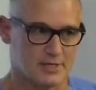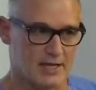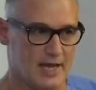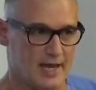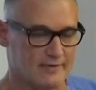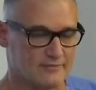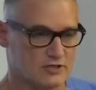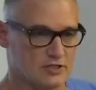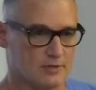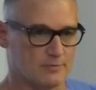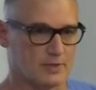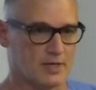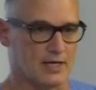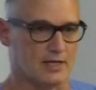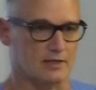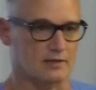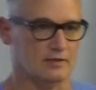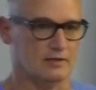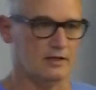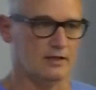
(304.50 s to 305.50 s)
to have some
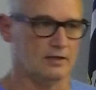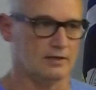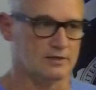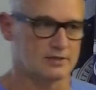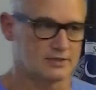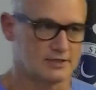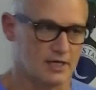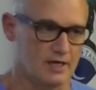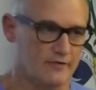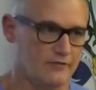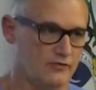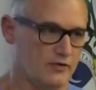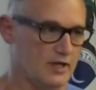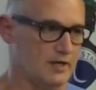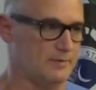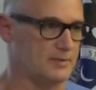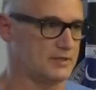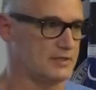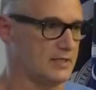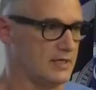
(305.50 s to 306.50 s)
kind of
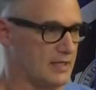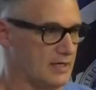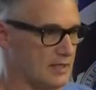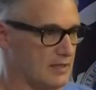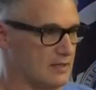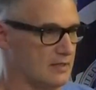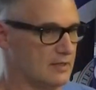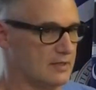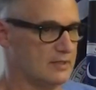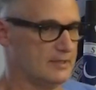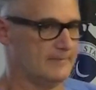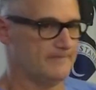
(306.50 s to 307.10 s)
self-limiting